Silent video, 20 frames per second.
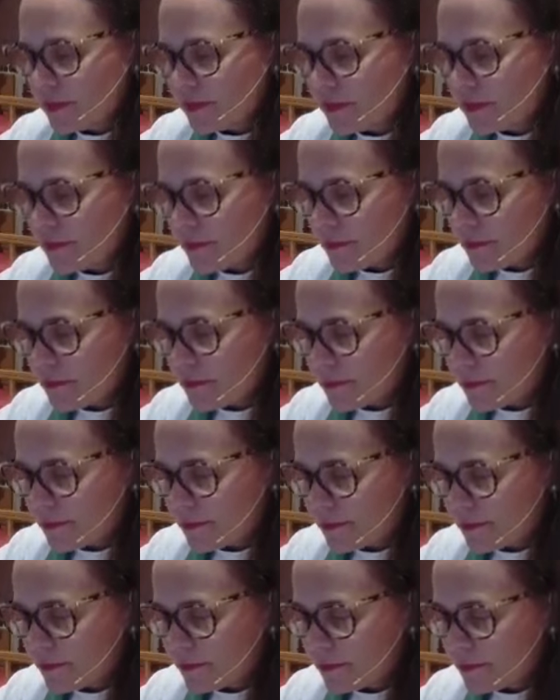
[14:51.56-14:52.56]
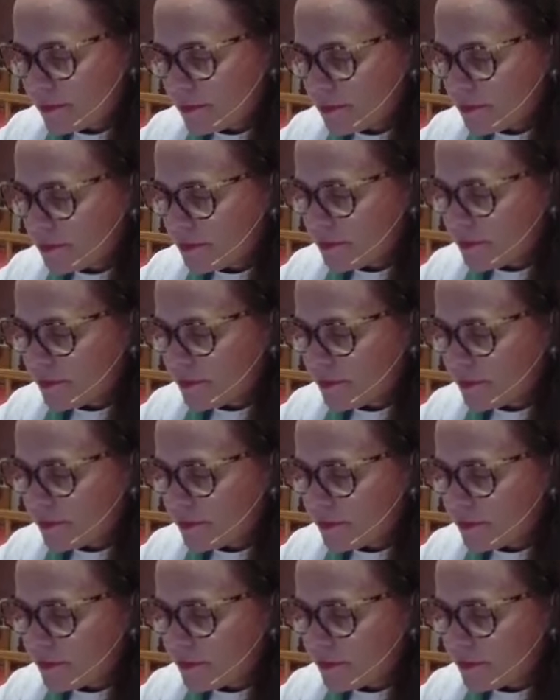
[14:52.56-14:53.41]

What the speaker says: (silence)